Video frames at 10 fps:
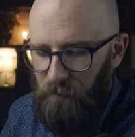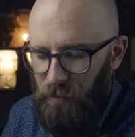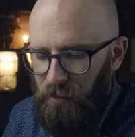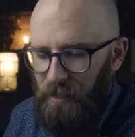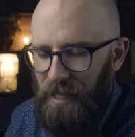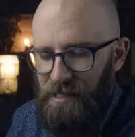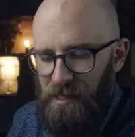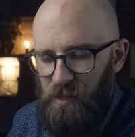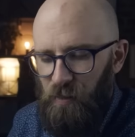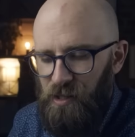If you thought the
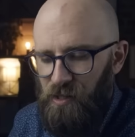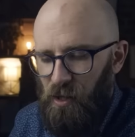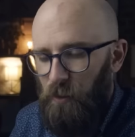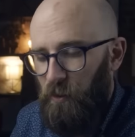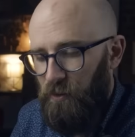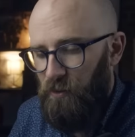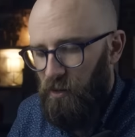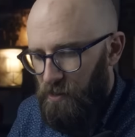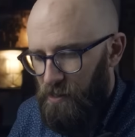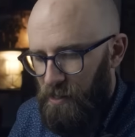letters would stop with
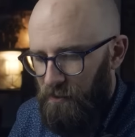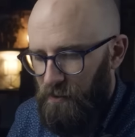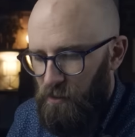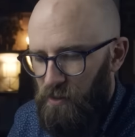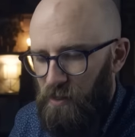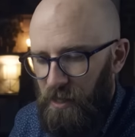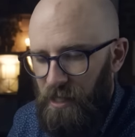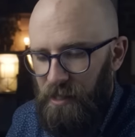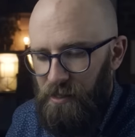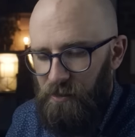Ron's death, then you've
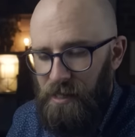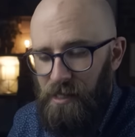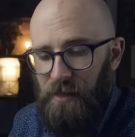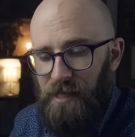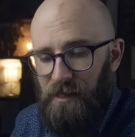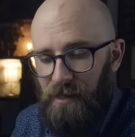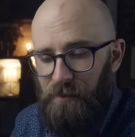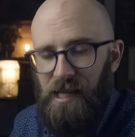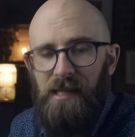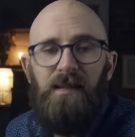severely underestimated the
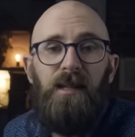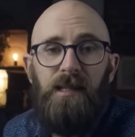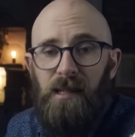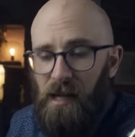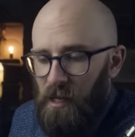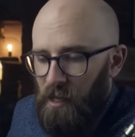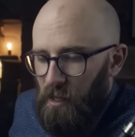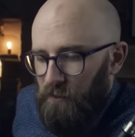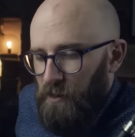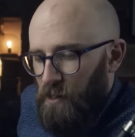obsessiveness
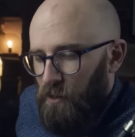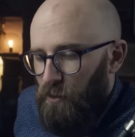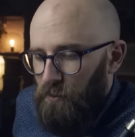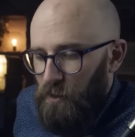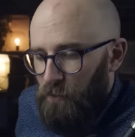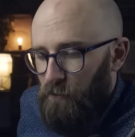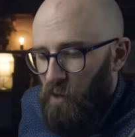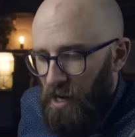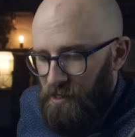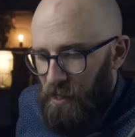of the Circleville
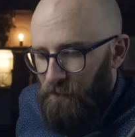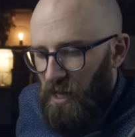writer.